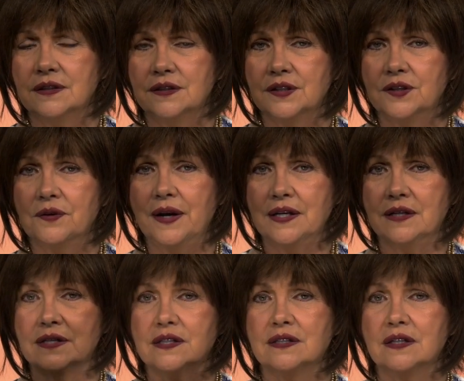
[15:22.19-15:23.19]
the
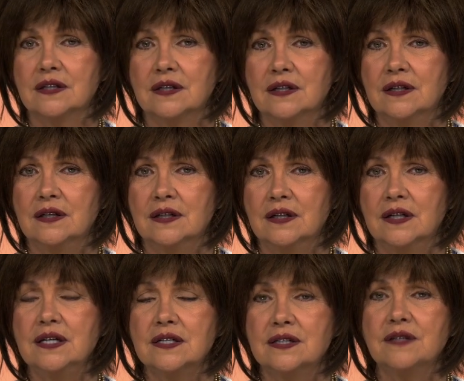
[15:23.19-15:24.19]
greatness
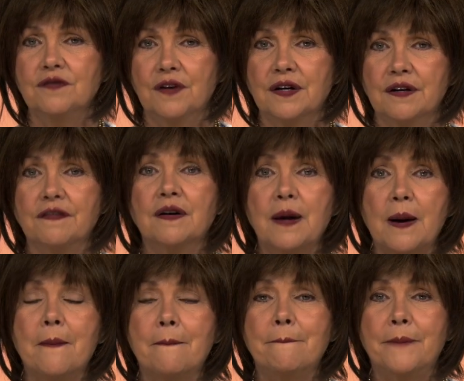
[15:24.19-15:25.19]
he is in front of,
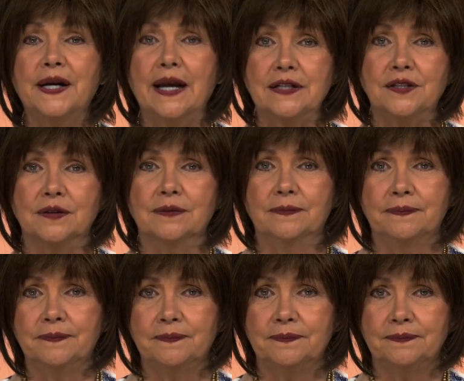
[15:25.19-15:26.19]
but I do.
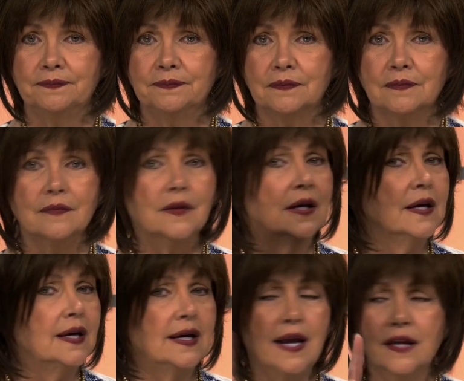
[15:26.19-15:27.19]

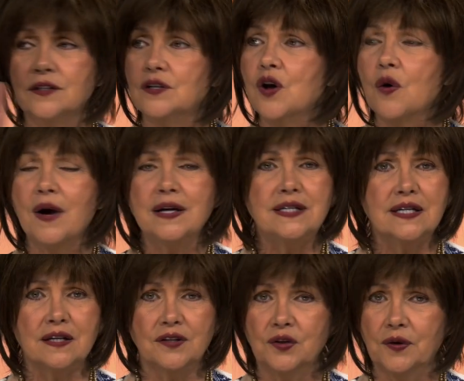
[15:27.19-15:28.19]
He had no
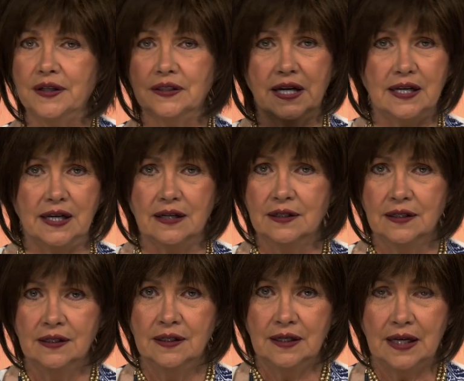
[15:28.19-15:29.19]
idea the great lady
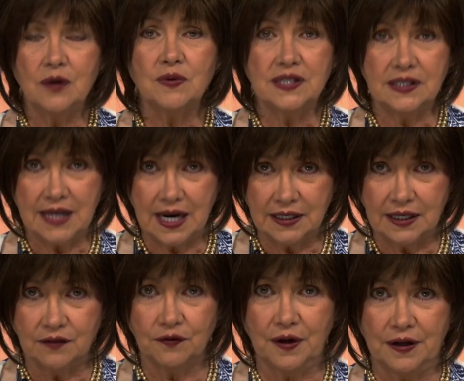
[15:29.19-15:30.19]
he was standing
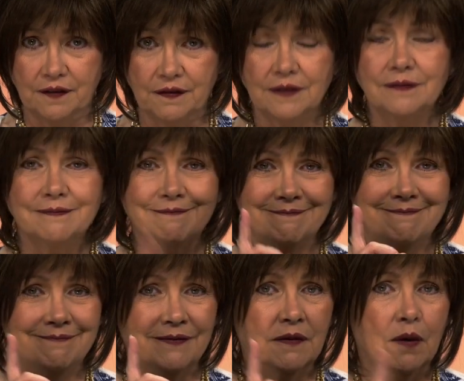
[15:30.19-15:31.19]
in front of,
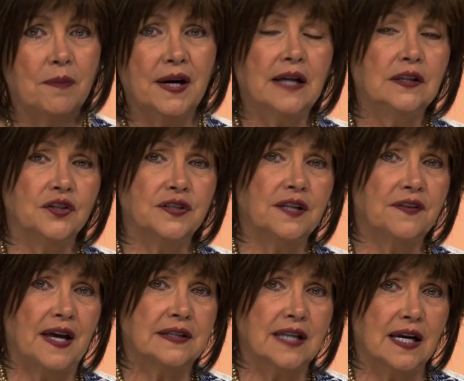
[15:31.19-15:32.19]
but I learned it
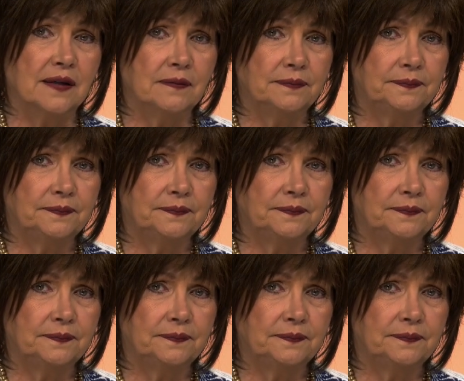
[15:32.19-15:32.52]
that day.